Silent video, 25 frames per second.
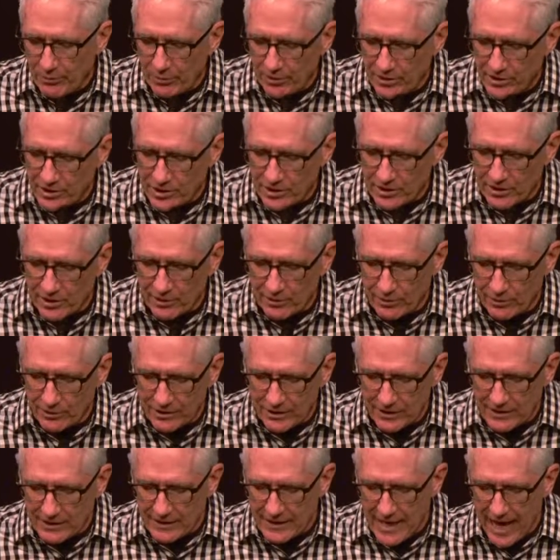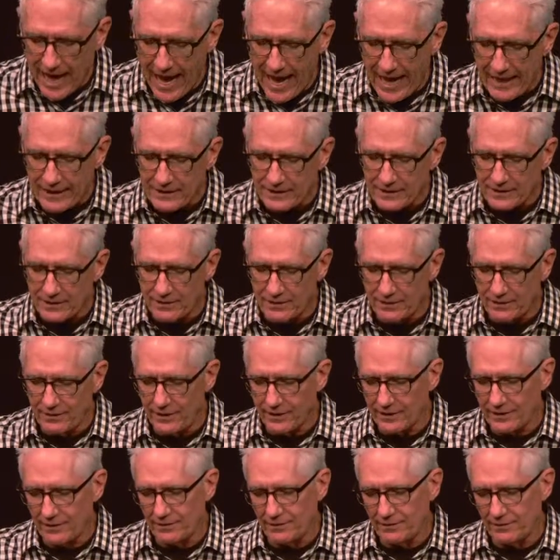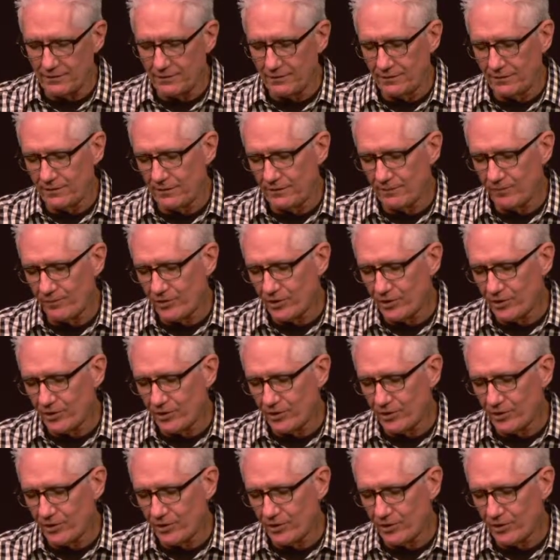with sinners and tax collectors,